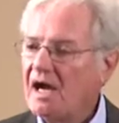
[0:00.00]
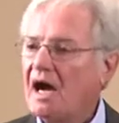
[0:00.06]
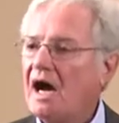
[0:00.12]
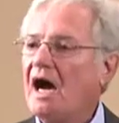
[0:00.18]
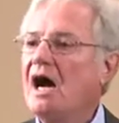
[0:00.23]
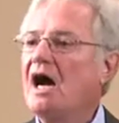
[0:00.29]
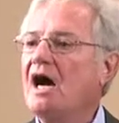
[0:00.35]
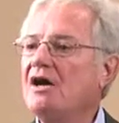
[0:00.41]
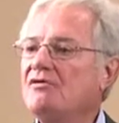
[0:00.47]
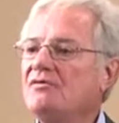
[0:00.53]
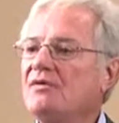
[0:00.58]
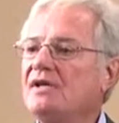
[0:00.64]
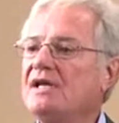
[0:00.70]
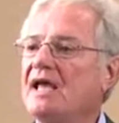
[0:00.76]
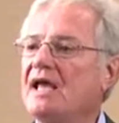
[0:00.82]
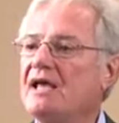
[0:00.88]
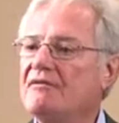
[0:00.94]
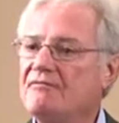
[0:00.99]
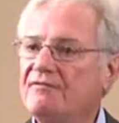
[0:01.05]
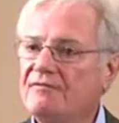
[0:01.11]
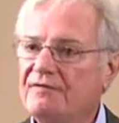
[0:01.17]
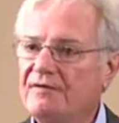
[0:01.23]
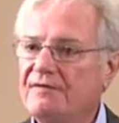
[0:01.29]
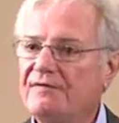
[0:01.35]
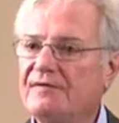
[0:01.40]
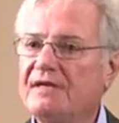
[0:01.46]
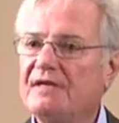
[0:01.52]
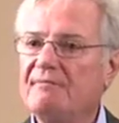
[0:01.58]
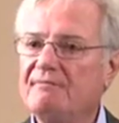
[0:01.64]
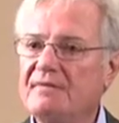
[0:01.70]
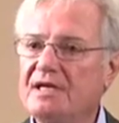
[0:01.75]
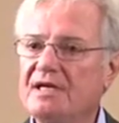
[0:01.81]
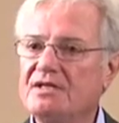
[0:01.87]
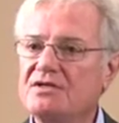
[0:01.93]
150
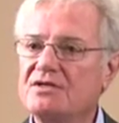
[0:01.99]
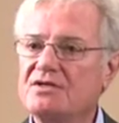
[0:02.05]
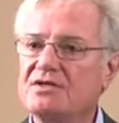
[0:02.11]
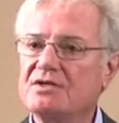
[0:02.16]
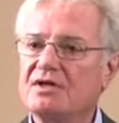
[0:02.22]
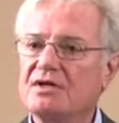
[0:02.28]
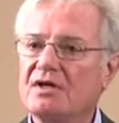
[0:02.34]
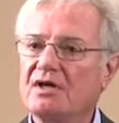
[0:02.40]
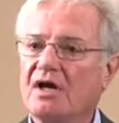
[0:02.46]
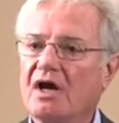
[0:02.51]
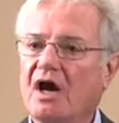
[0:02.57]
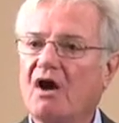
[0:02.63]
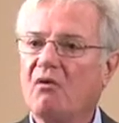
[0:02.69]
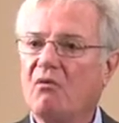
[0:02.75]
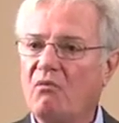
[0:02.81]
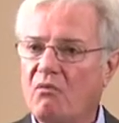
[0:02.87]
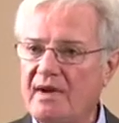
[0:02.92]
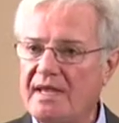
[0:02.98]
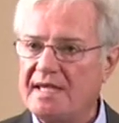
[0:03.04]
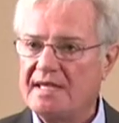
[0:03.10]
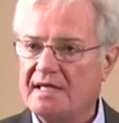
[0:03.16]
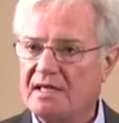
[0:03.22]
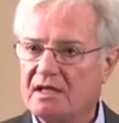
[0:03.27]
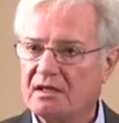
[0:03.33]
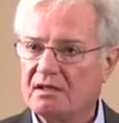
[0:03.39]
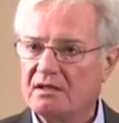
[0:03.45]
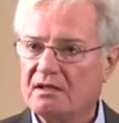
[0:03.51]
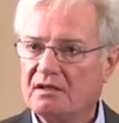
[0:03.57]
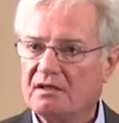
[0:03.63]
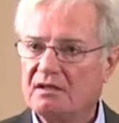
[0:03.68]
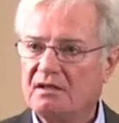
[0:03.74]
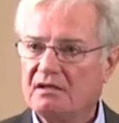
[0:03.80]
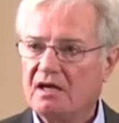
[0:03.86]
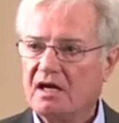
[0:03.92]
minutes a week
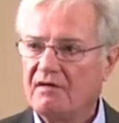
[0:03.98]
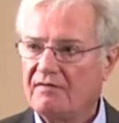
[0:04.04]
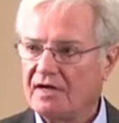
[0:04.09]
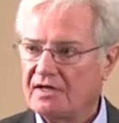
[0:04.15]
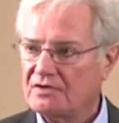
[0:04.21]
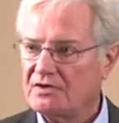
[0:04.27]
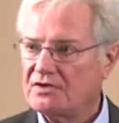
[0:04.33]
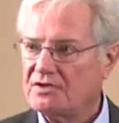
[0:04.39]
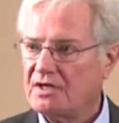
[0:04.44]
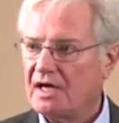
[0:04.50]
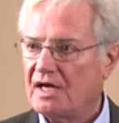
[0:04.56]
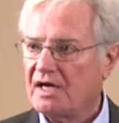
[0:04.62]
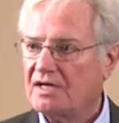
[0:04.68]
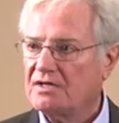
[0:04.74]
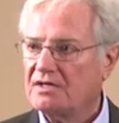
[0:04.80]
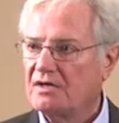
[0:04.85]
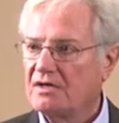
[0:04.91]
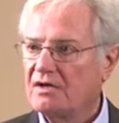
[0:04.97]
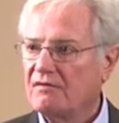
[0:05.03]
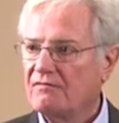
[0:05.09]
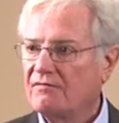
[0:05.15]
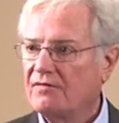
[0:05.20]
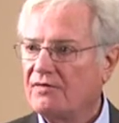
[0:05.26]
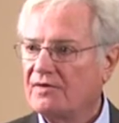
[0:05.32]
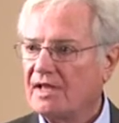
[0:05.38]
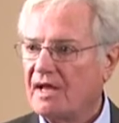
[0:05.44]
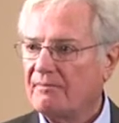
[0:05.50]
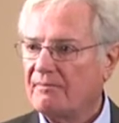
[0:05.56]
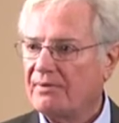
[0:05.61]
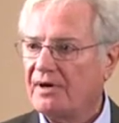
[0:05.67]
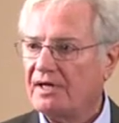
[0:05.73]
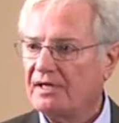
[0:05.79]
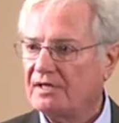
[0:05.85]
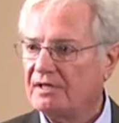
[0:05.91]
of exercise for that
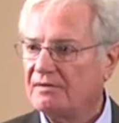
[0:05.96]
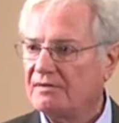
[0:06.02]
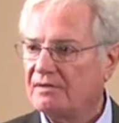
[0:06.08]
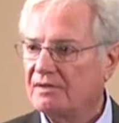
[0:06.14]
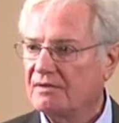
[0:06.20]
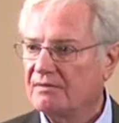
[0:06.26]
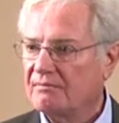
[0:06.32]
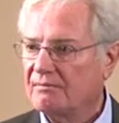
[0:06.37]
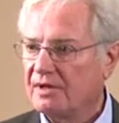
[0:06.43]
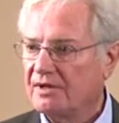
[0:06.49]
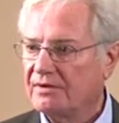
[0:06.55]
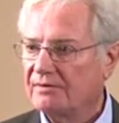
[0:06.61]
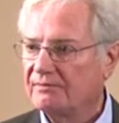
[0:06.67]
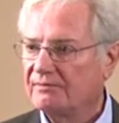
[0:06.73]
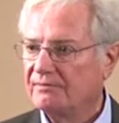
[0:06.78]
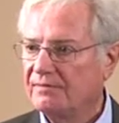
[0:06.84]
pregnant mother